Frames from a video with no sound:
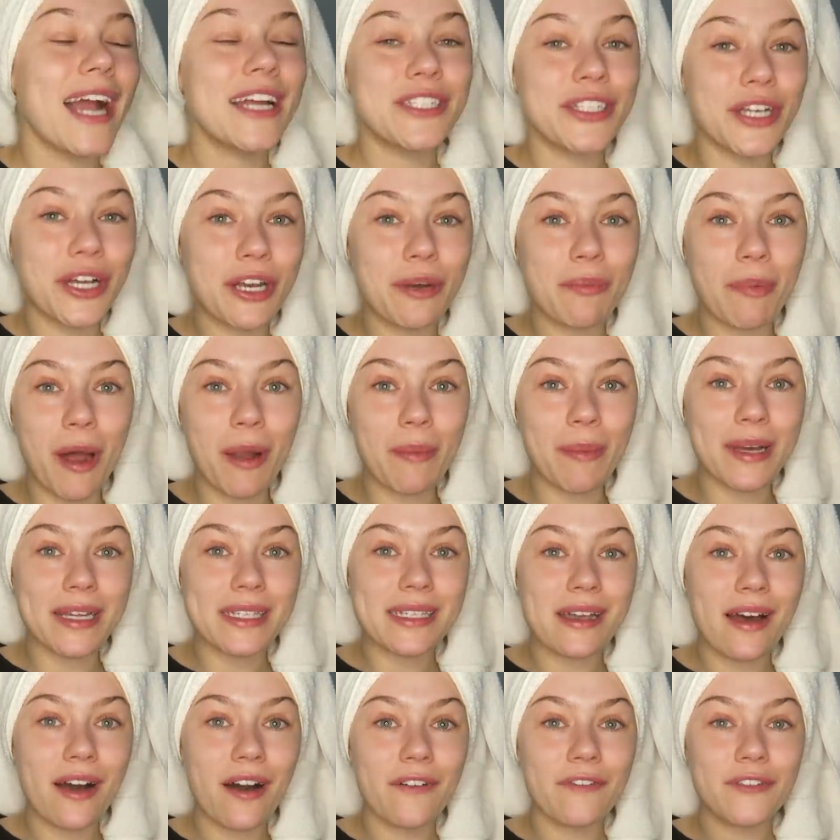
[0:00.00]
I took it upon
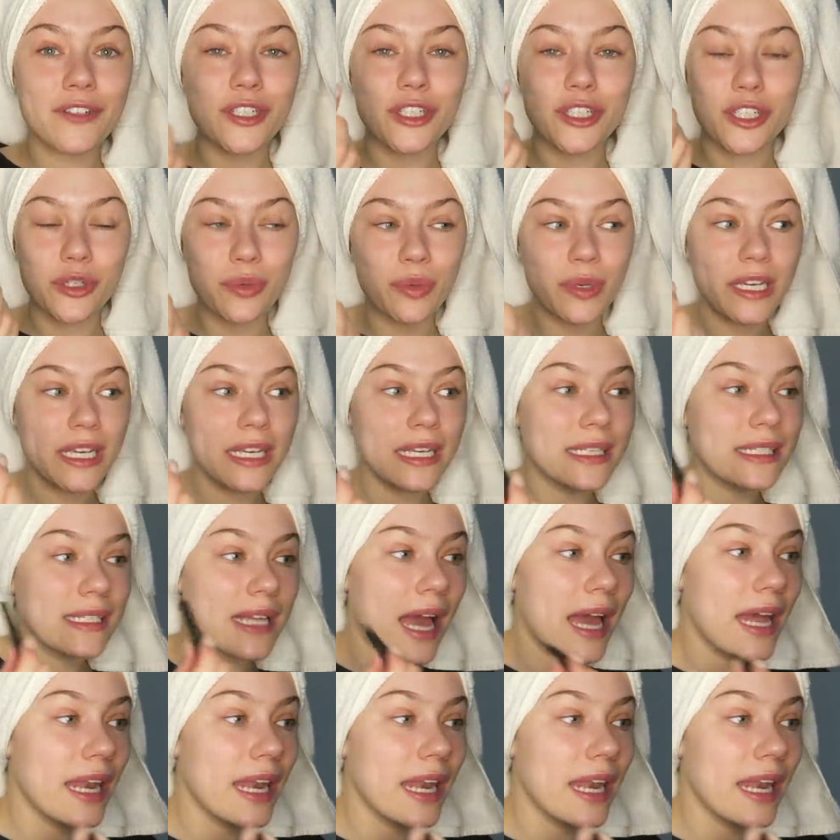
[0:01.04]
myself to tweeze,